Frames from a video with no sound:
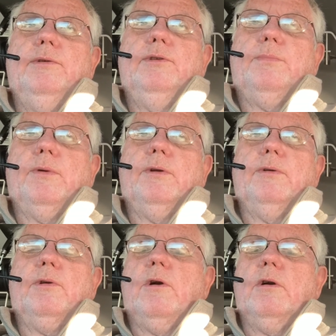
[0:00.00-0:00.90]
Sprinter
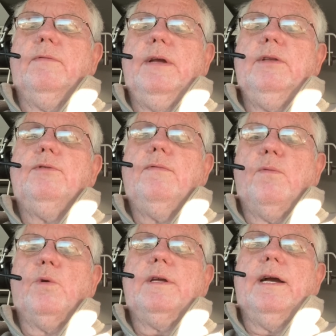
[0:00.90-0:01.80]
and cargo vans,
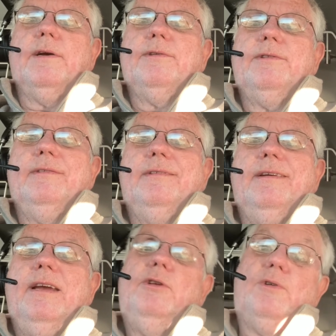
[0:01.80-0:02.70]
4 tires,
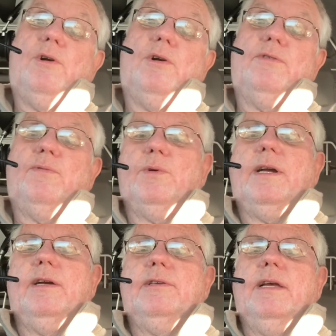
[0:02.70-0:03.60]
and your car's 4
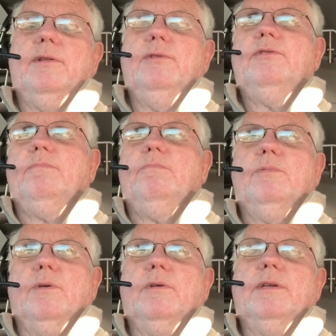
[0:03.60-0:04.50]
tires. Now, those
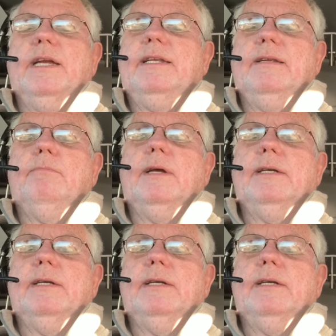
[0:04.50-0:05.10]
are going to take 10-ply